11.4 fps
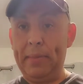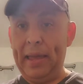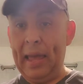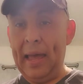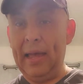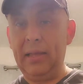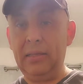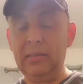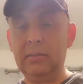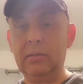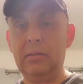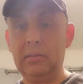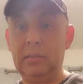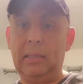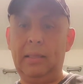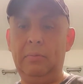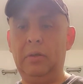my eyes,
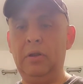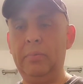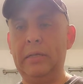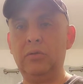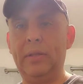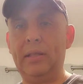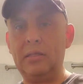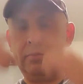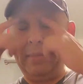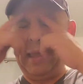you know, my sweat gets on my